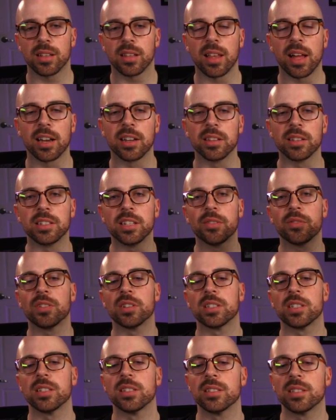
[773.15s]
A lot of the
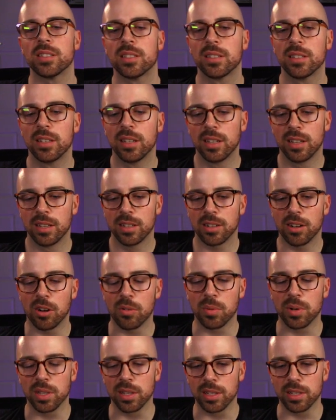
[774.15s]
differences are
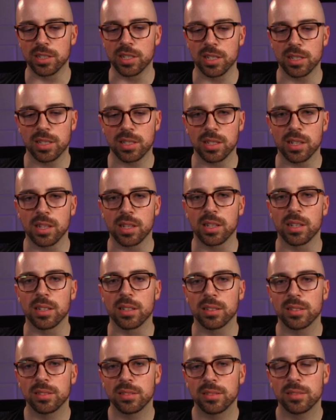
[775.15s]
really just kind